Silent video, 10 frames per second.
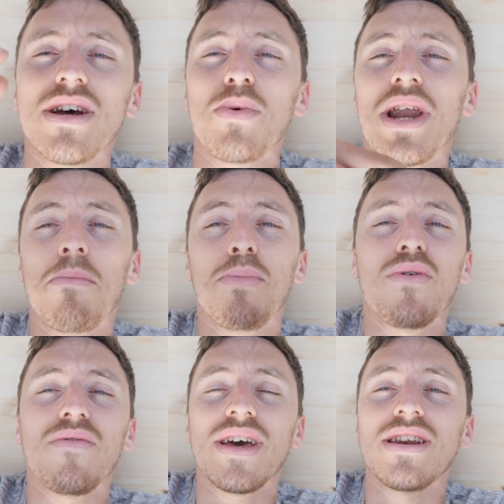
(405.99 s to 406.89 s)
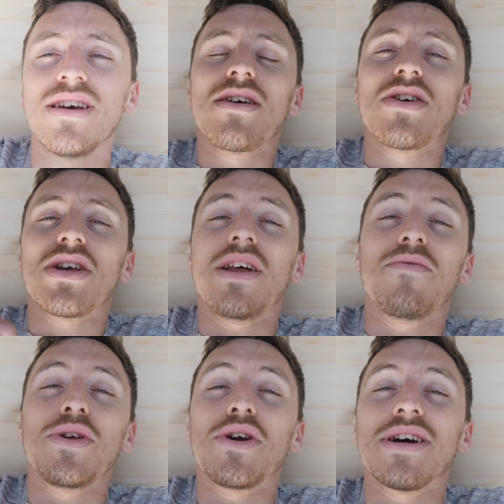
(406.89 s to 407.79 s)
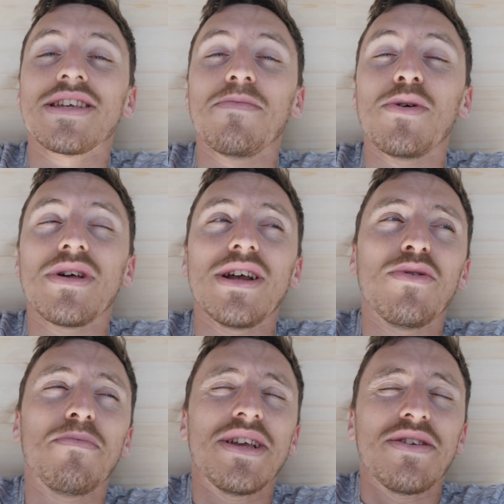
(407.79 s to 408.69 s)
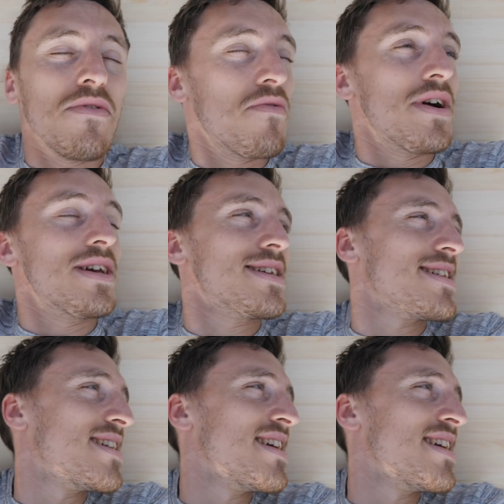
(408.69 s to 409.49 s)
I went out and bought a vent because I love when you guys give me all the little bits of advice